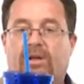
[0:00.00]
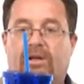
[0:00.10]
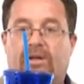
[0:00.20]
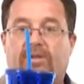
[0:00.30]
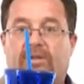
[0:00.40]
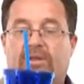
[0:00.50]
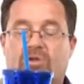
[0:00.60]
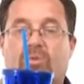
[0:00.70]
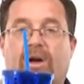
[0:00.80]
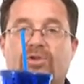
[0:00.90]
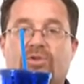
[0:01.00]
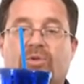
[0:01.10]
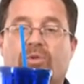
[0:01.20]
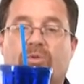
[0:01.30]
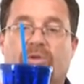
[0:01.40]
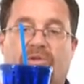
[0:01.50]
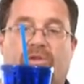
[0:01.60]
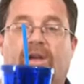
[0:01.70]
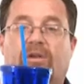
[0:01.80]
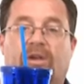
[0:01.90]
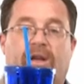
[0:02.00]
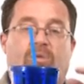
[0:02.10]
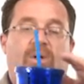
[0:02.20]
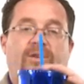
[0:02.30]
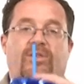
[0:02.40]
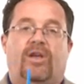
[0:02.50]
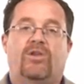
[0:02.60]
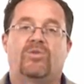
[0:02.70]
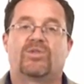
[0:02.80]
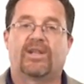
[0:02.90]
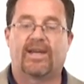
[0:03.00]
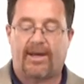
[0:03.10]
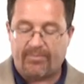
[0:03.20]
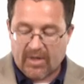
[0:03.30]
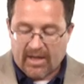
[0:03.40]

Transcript: uh, the dishwasher or the sink. They get it washed, they can use it again.